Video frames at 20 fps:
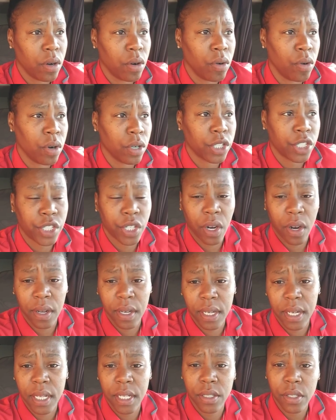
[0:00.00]
or
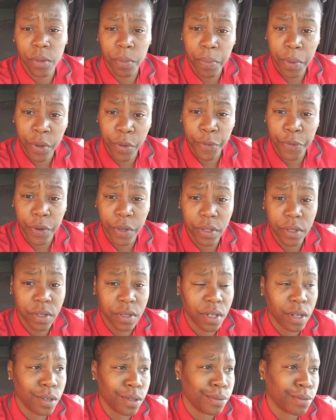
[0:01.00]
Charlotte is to Beaufort,
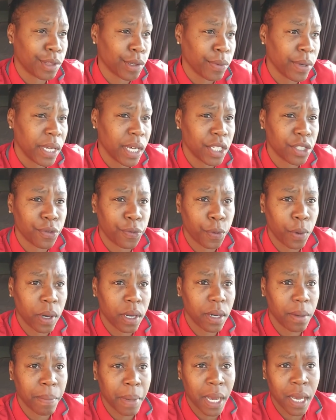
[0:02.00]
300,
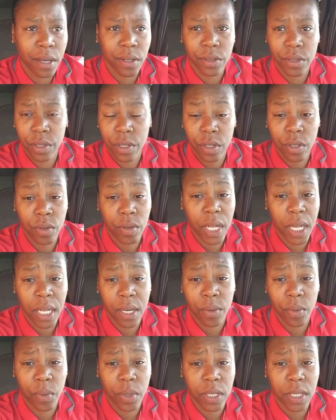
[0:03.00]
400 miles, you can do that
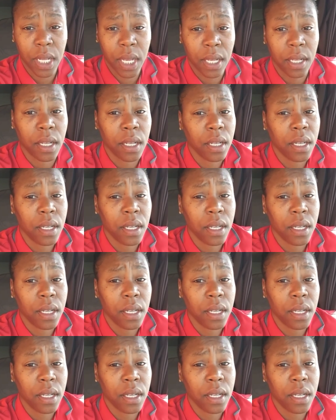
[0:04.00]
in one day.